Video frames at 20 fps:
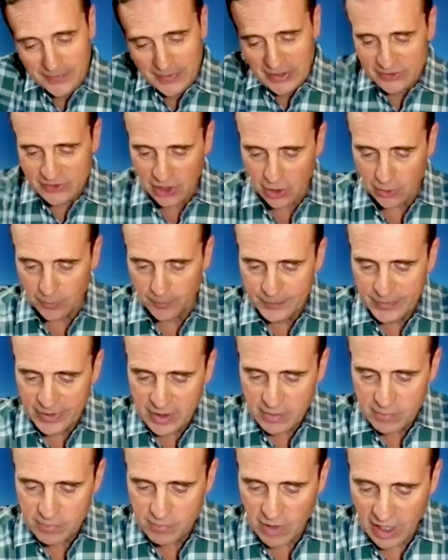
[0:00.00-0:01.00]
So
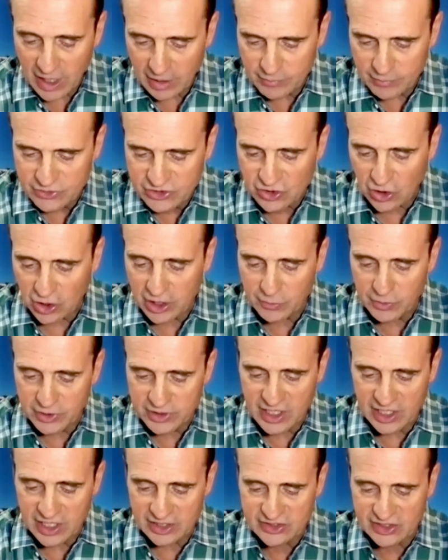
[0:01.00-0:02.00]
starting with
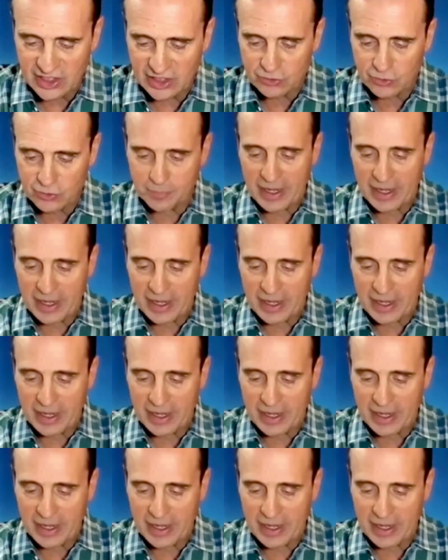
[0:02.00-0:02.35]
the central